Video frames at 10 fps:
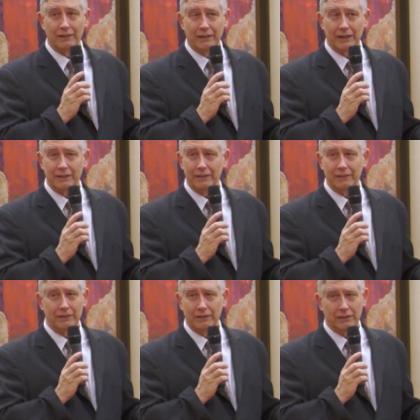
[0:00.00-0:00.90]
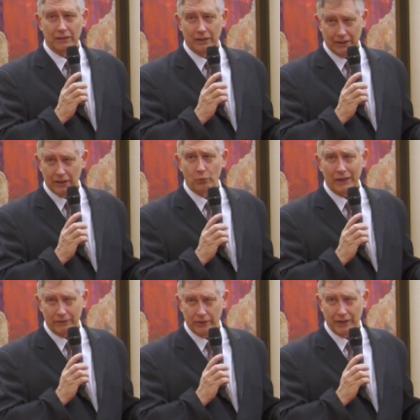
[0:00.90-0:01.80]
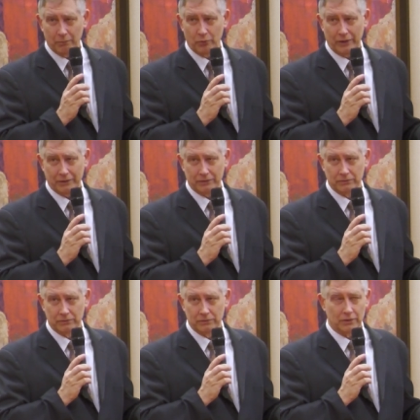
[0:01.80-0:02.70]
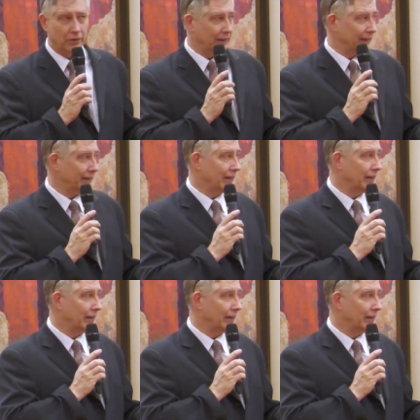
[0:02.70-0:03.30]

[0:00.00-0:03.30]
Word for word: then it can wait for the appointment, all right?